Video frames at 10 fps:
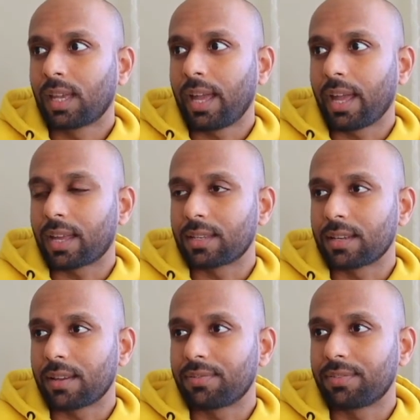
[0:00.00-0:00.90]
And
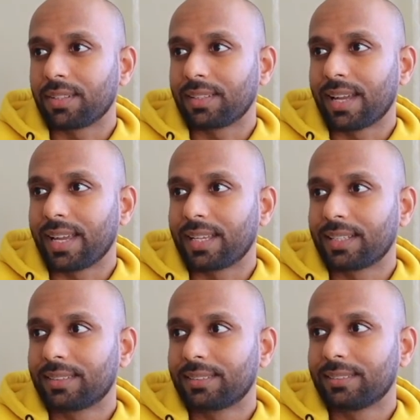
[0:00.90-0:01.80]
I feel like
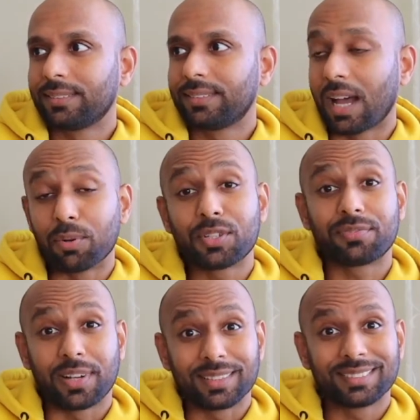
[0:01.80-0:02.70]
that was
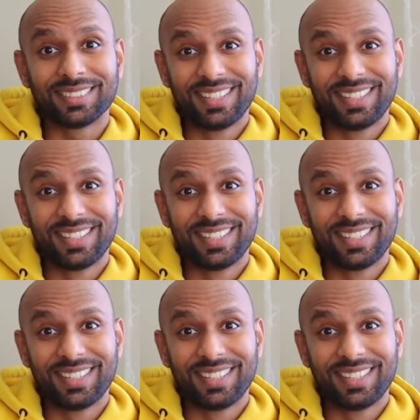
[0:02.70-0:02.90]
fun.